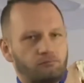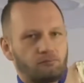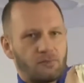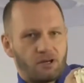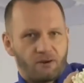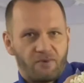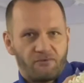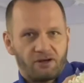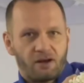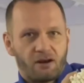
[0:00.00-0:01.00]

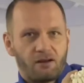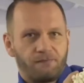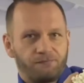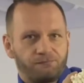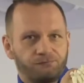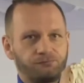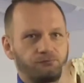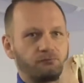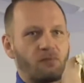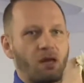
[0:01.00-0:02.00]
Americana.
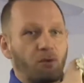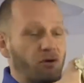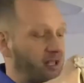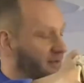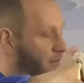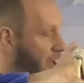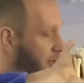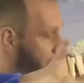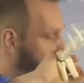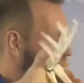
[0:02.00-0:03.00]
I'm gonna explain you